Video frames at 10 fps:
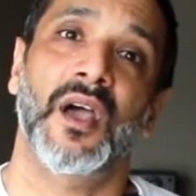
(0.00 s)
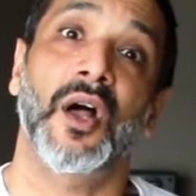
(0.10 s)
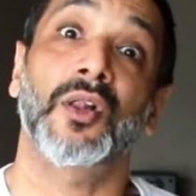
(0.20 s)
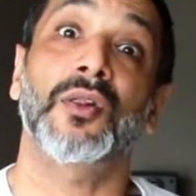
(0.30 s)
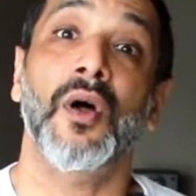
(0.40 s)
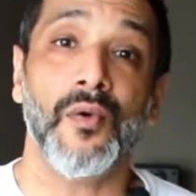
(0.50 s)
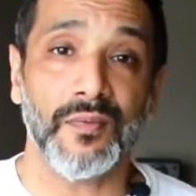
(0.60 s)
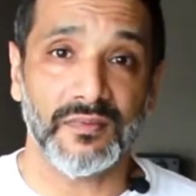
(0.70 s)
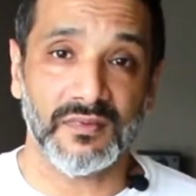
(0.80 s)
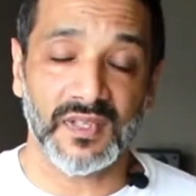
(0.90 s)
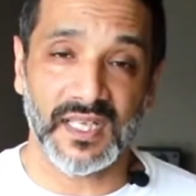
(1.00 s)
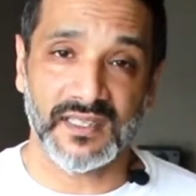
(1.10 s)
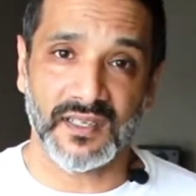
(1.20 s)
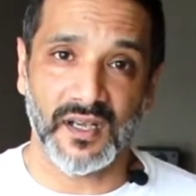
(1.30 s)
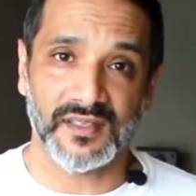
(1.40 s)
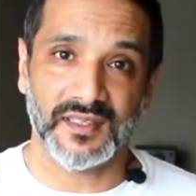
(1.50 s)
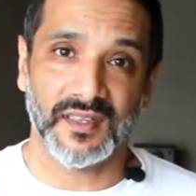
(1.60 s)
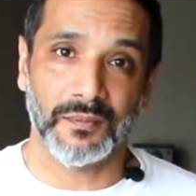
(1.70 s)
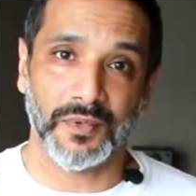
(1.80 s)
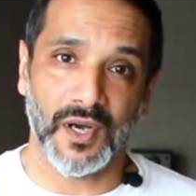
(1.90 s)
alone that's causing
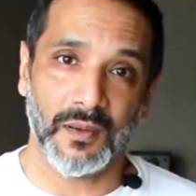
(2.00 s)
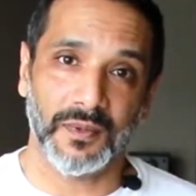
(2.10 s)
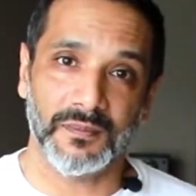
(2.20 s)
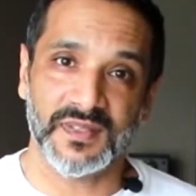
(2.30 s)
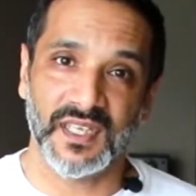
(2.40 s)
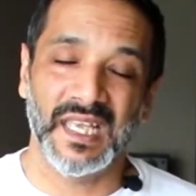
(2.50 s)
the problems.